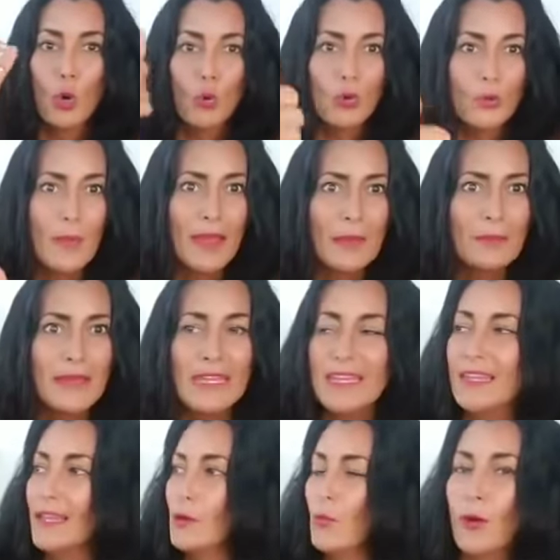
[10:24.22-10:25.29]
Who am I
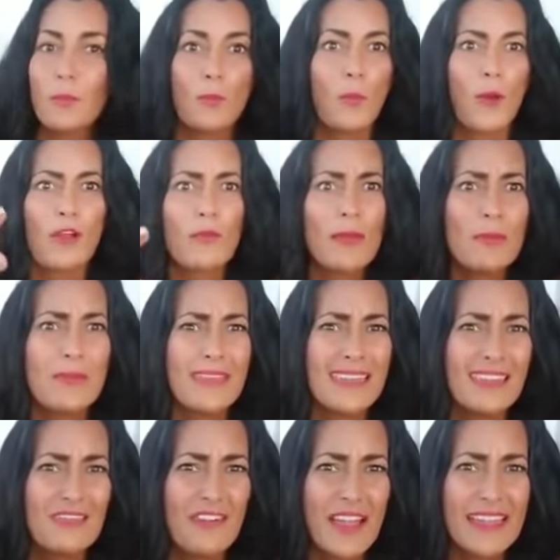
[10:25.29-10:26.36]
meeting? What where am I
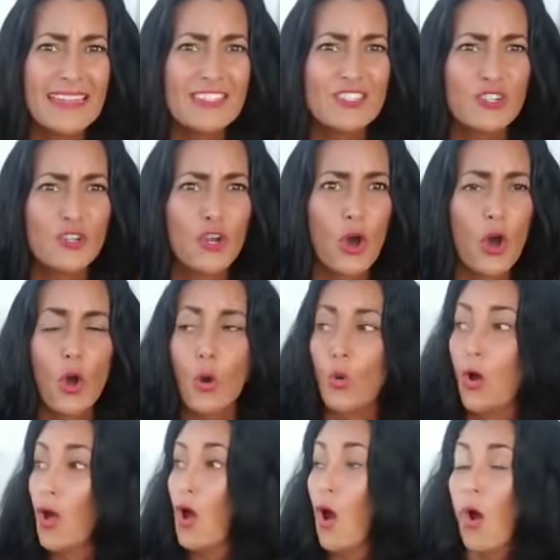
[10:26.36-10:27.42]
being invited to
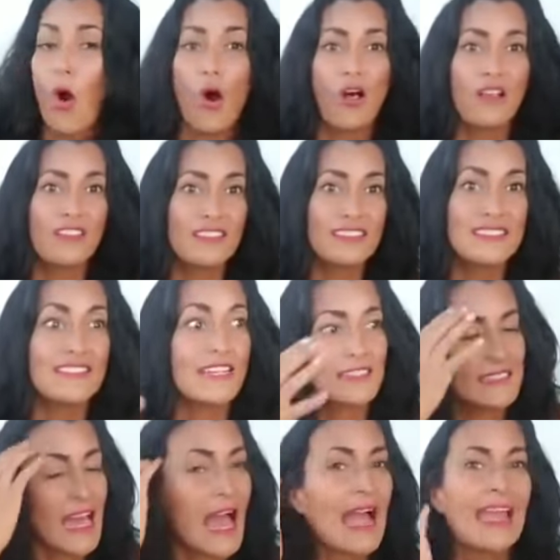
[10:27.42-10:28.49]
go? all these
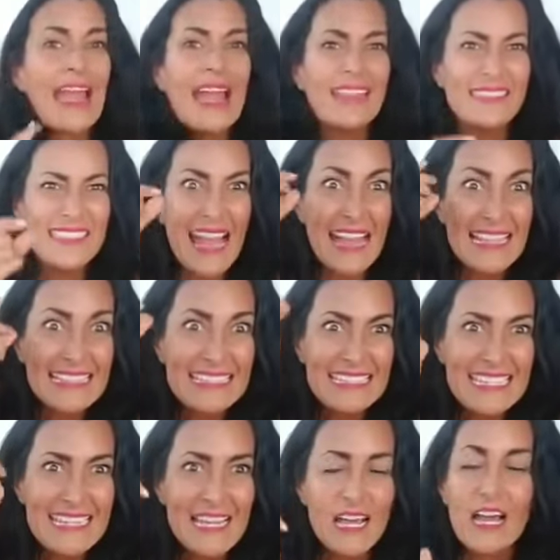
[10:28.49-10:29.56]
things. I had the
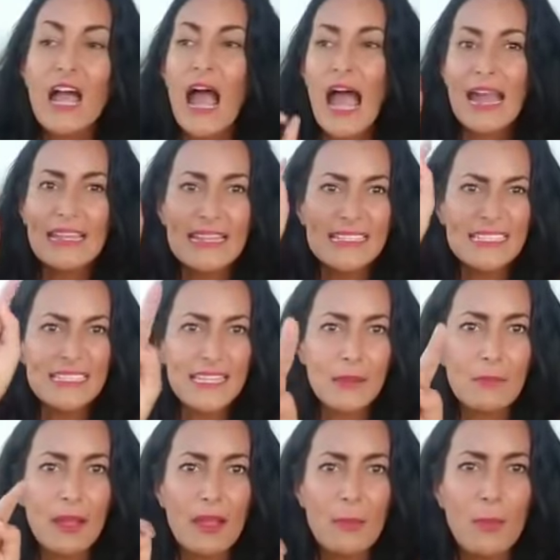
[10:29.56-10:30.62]
idea. I need to
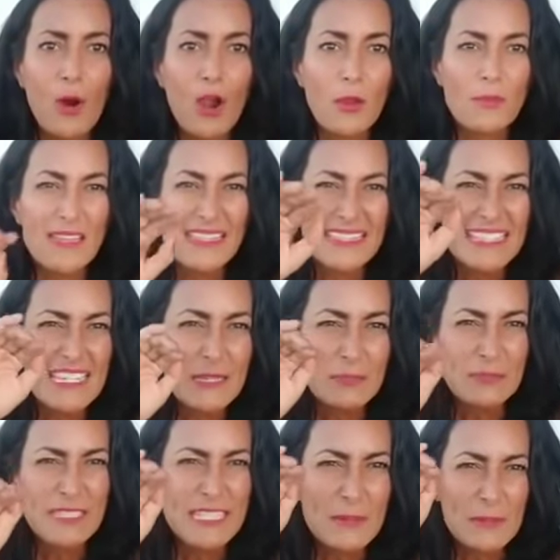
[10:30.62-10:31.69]
get my apartment deep,
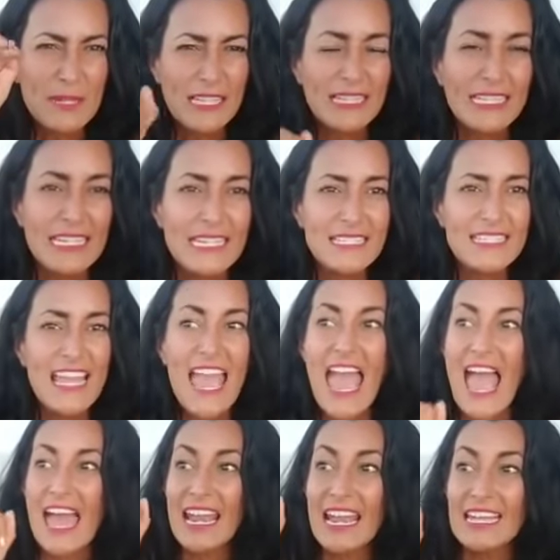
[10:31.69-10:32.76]
deep cleaned,
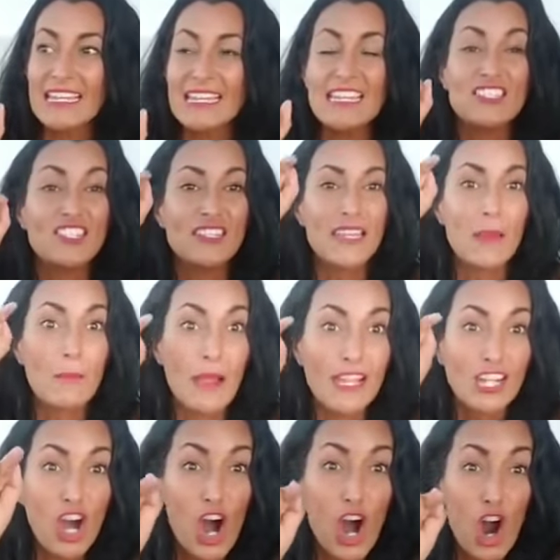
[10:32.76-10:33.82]
and I need to get
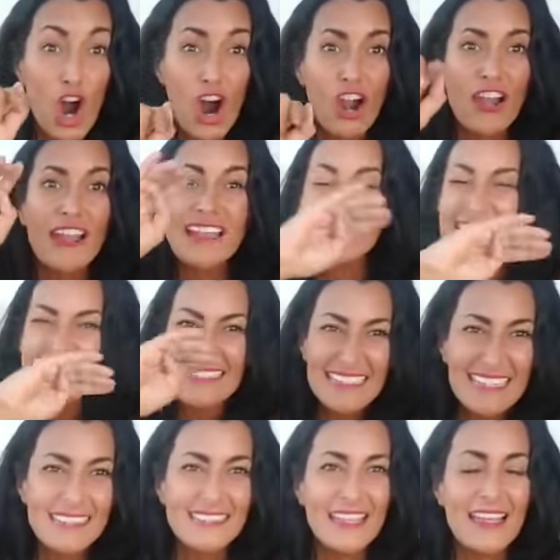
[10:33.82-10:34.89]
my car
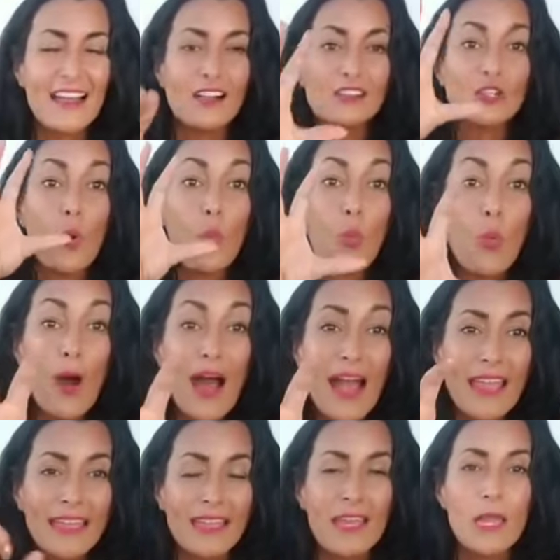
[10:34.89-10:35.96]
detailed.
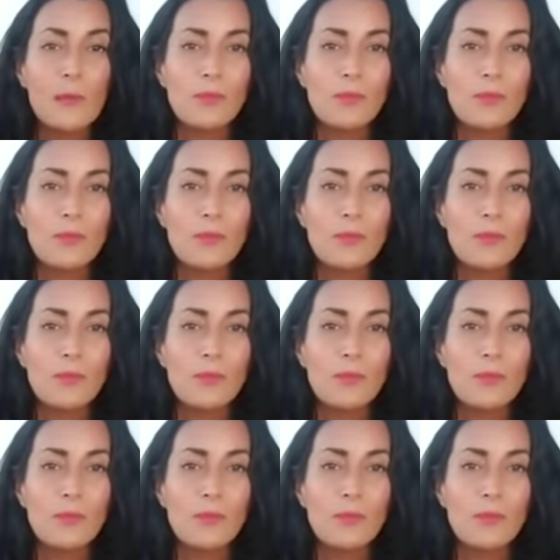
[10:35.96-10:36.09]
Why?